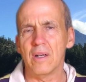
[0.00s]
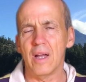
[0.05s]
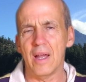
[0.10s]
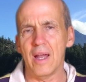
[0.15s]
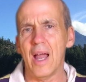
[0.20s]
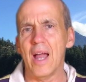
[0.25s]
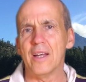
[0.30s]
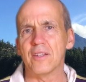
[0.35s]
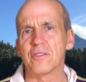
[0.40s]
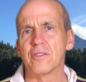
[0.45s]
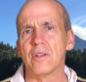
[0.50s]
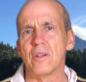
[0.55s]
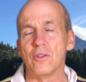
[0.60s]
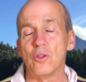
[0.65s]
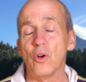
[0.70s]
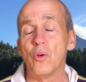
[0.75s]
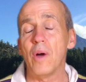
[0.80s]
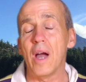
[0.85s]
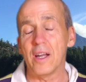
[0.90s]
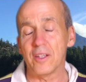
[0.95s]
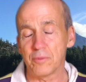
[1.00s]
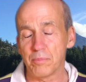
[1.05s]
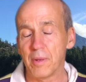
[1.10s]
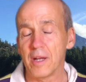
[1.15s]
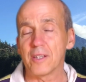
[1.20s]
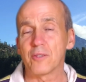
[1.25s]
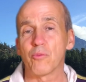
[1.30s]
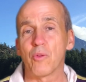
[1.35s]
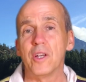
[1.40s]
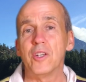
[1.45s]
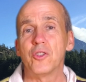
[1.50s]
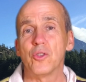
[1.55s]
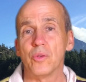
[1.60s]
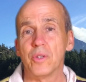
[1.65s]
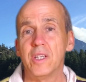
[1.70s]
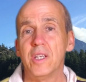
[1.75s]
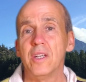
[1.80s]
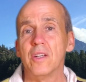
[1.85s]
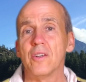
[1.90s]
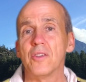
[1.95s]
aspect ratio
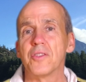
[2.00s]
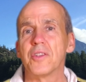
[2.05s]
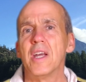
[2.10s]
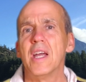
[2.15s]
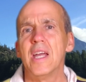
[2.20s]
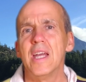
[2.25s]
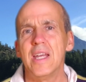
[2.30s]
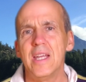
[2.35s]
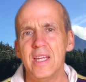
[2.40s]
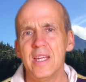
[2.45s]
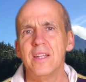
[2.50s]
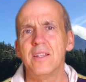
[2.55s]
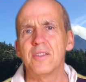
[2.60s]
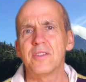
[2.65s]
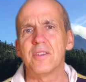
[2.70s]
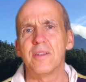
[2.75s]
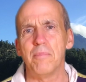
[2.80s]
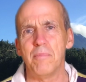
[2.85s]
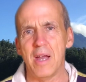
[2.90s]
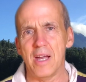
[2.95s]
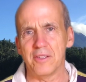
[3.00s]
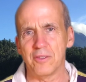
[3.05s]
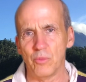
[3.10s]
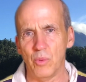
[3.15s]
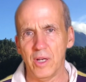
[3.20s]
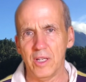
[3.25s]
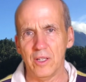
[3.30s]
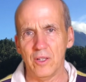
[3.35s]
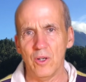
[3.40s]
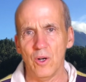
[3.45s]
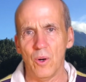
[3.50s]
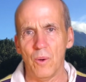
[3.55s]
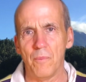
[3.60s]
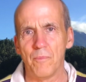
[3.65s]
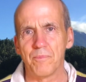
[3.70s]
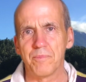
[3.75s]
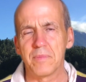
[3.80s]
keels is the best way to go.